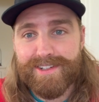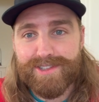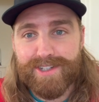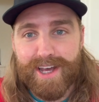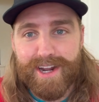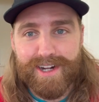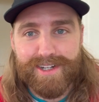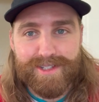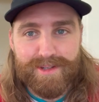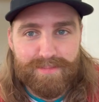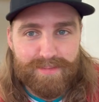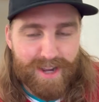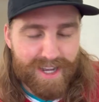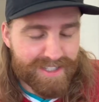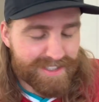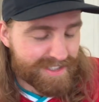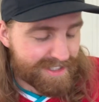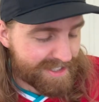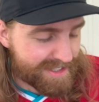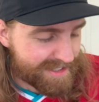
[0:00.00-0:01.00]
Shout out to
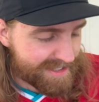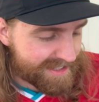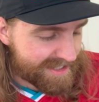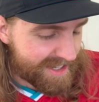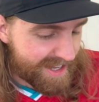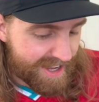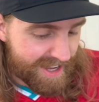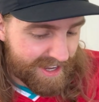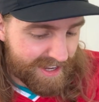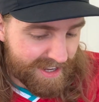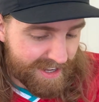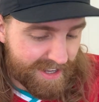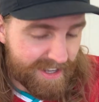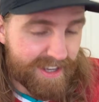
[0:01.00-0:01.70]
President's Day.